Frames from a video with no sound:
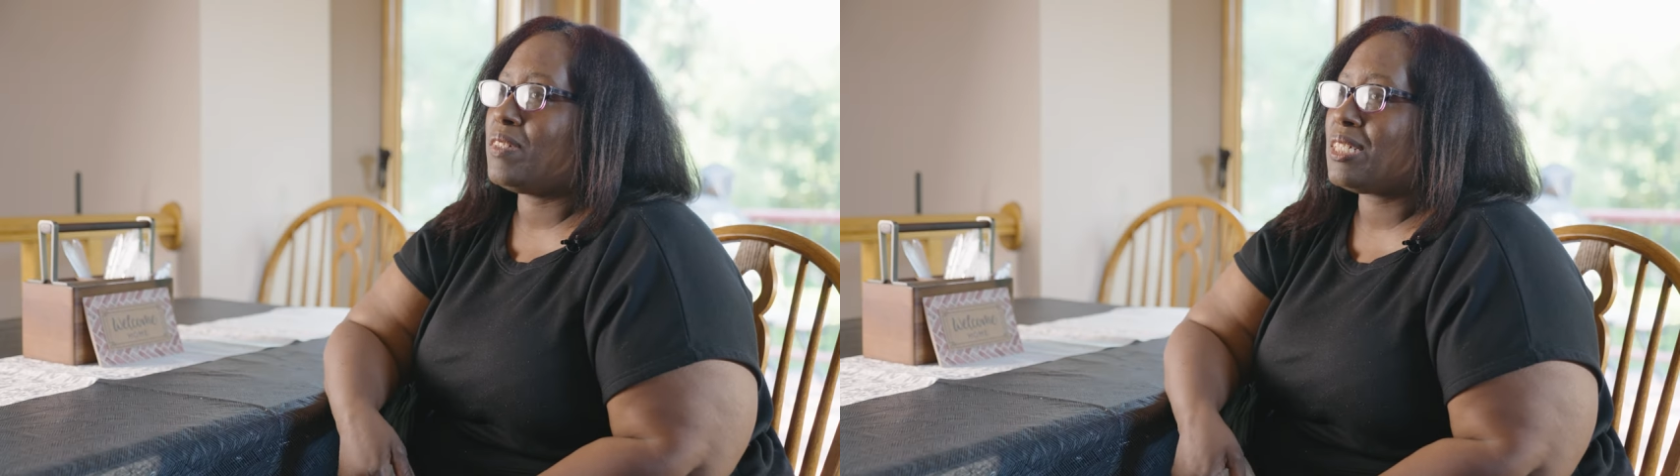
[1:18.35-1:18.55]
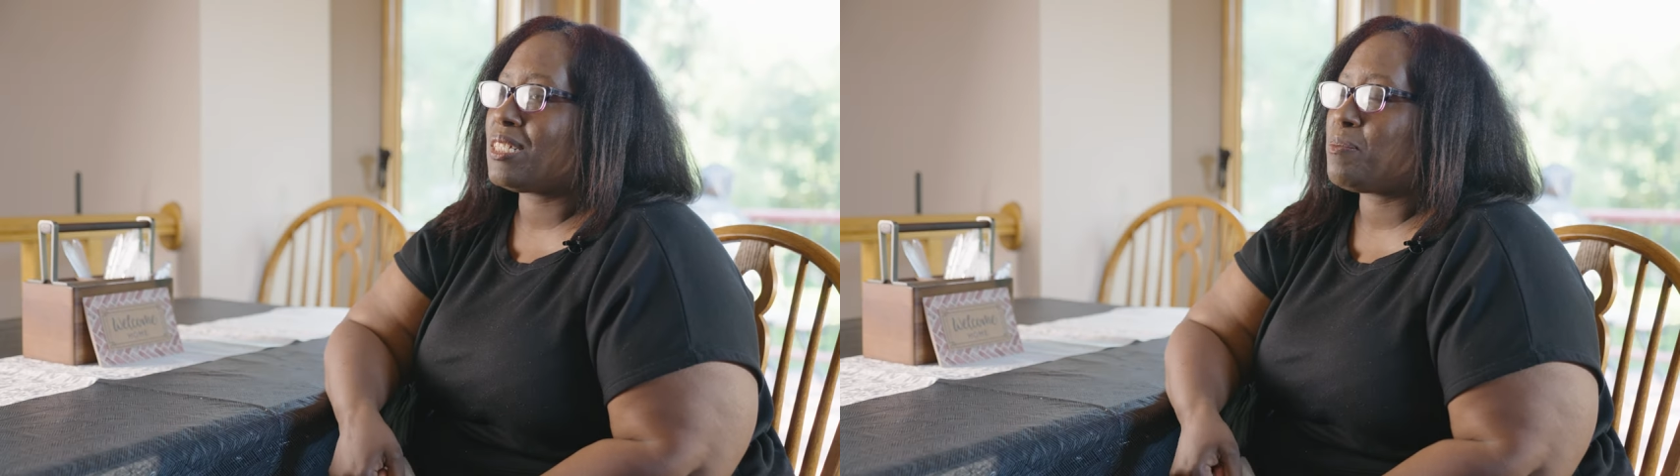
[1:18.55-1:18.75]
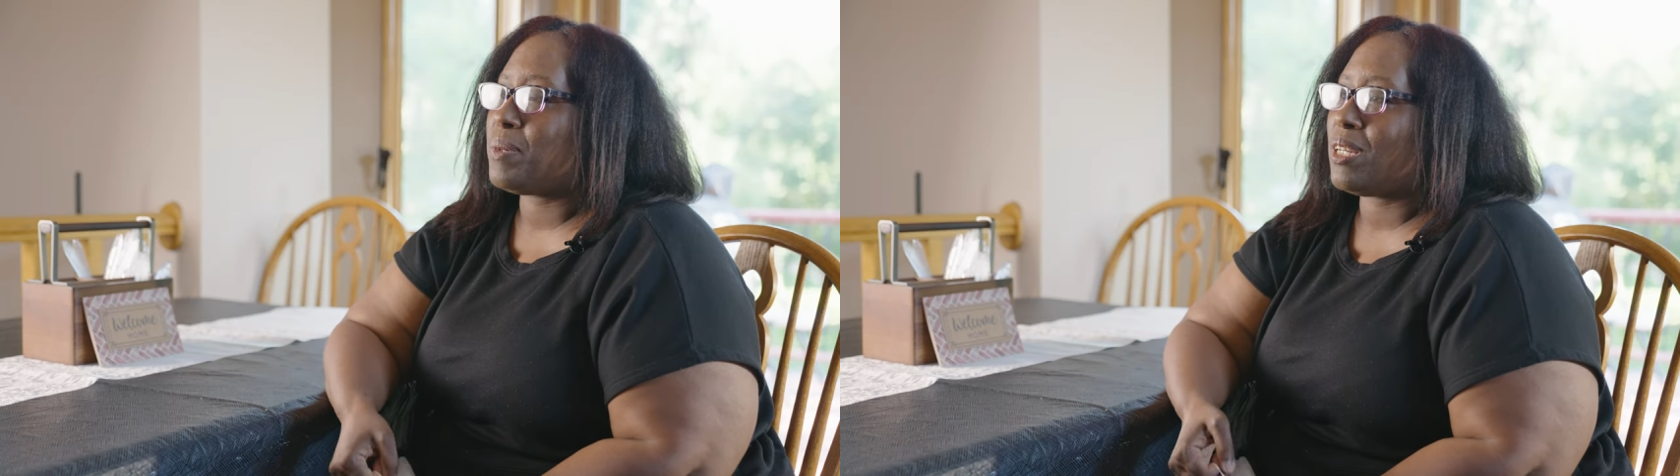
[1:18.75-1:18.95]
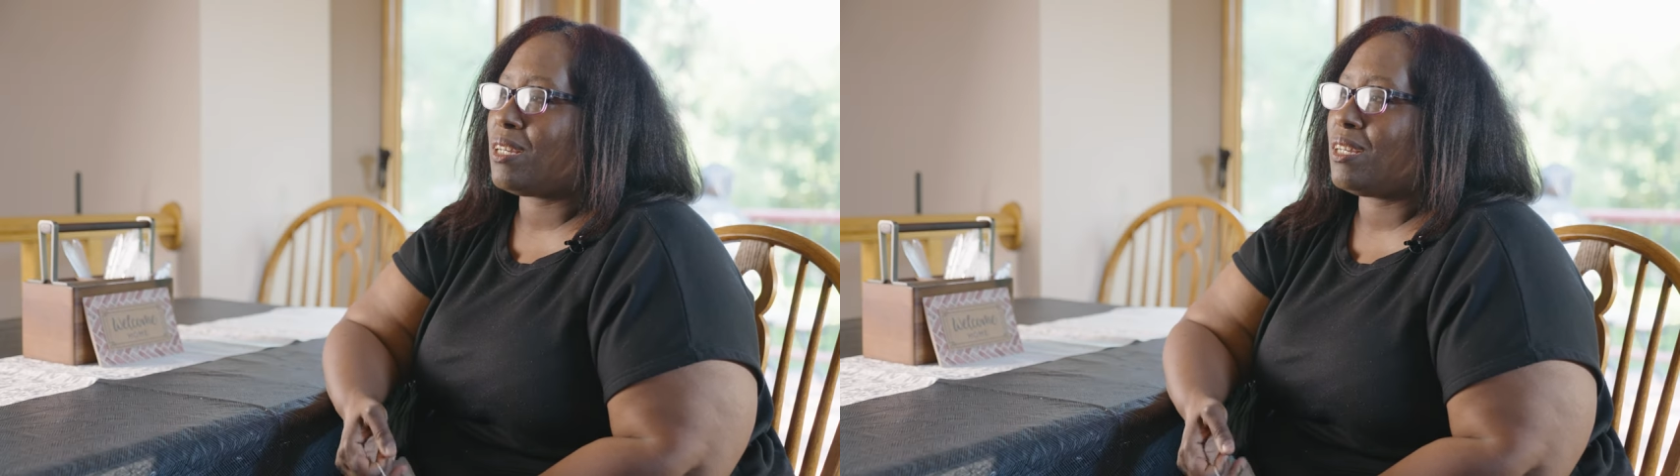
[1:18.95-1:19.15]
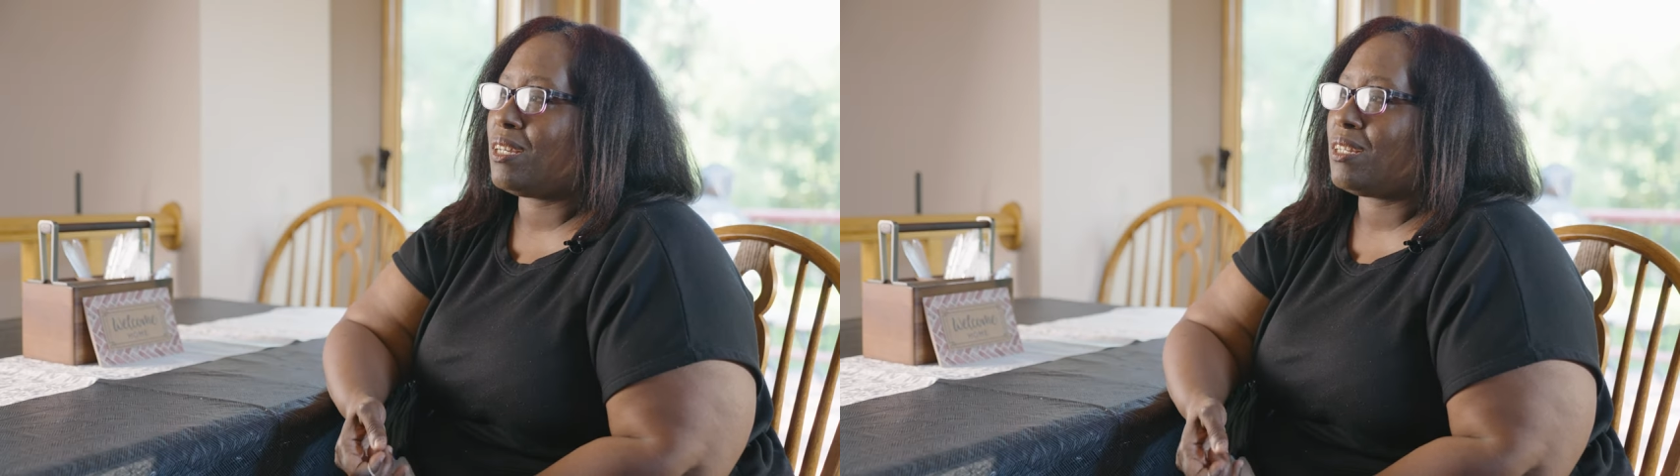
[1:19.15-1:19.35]
us
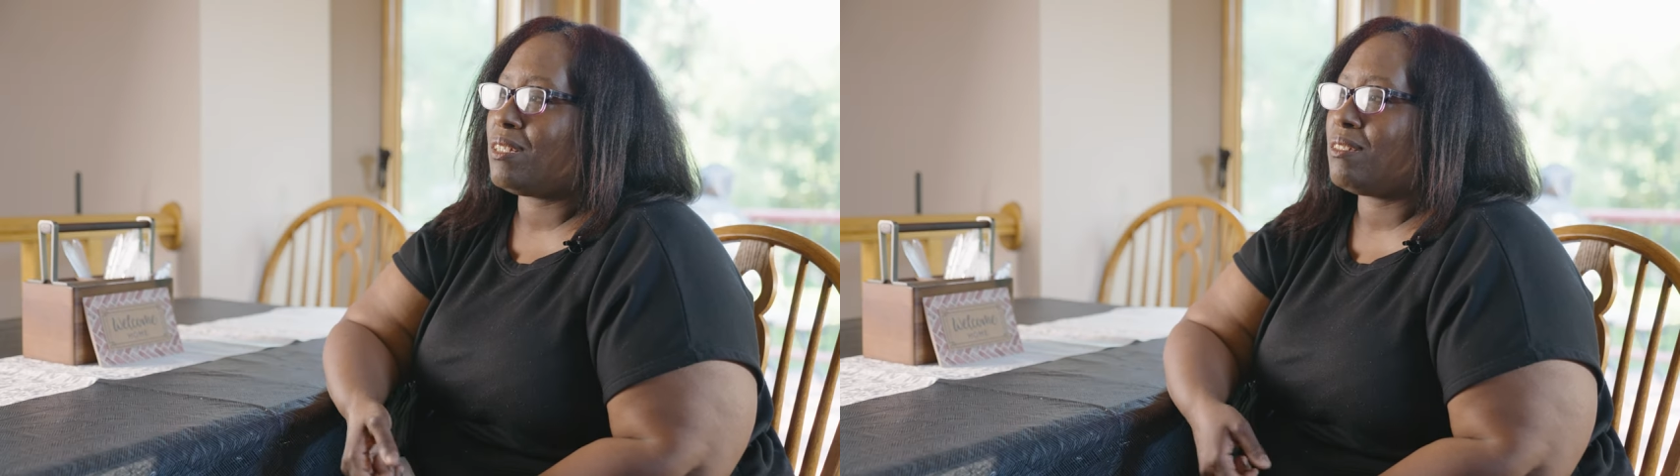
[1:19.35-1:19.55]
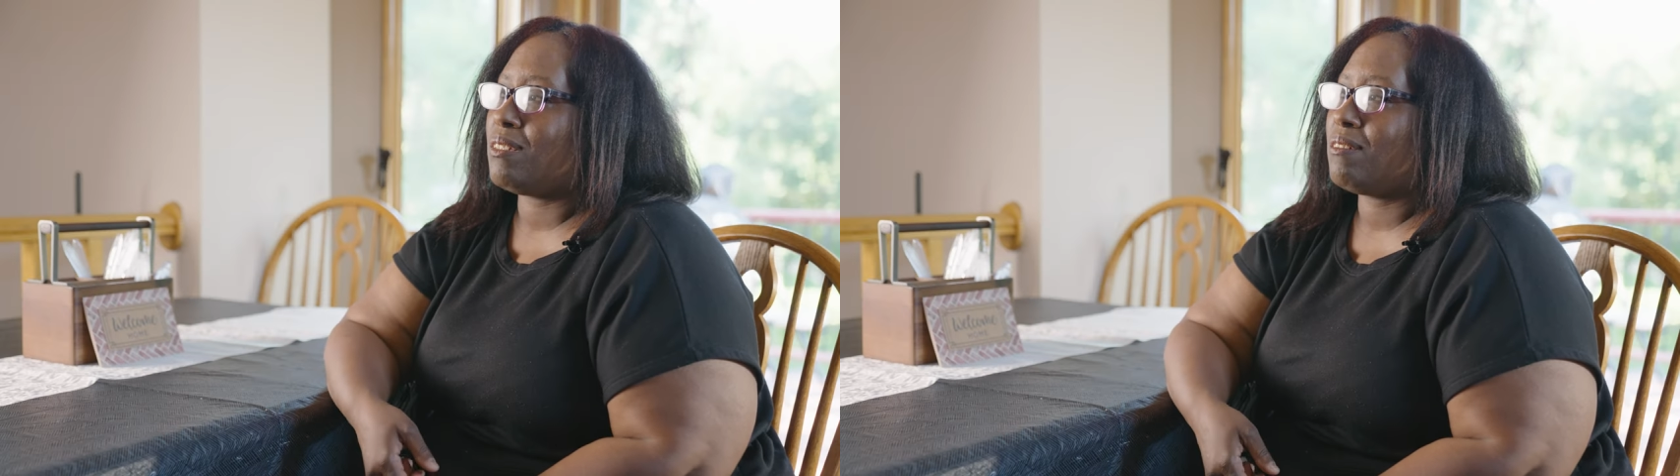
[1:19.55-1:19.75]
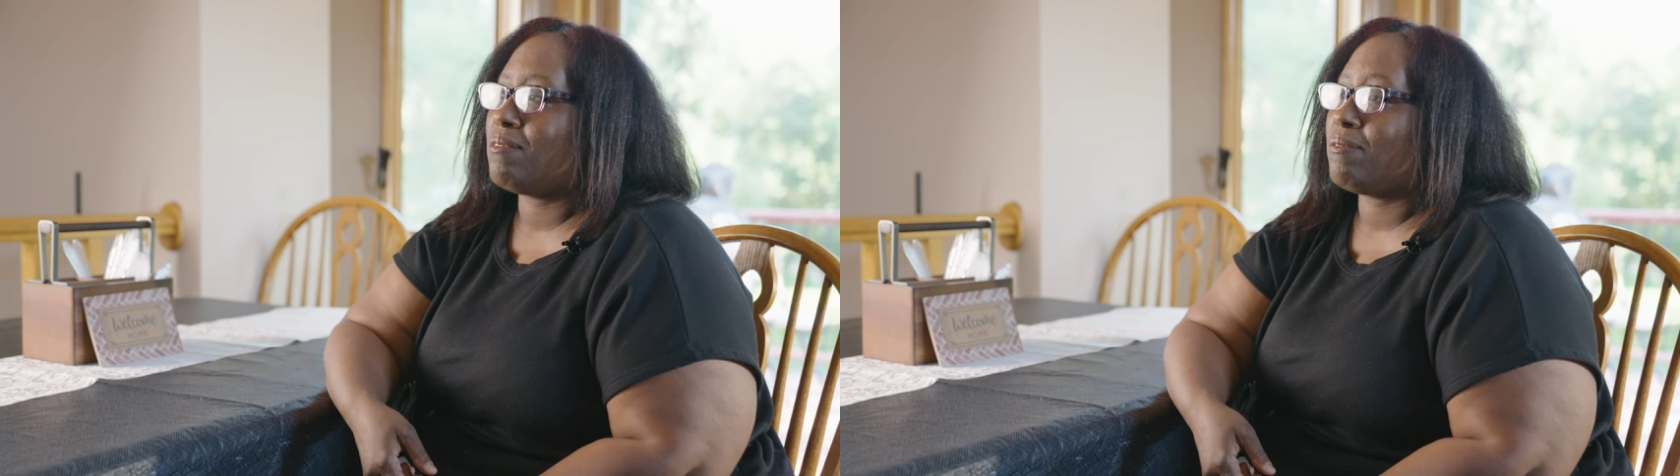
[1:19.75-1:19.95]
sleeping in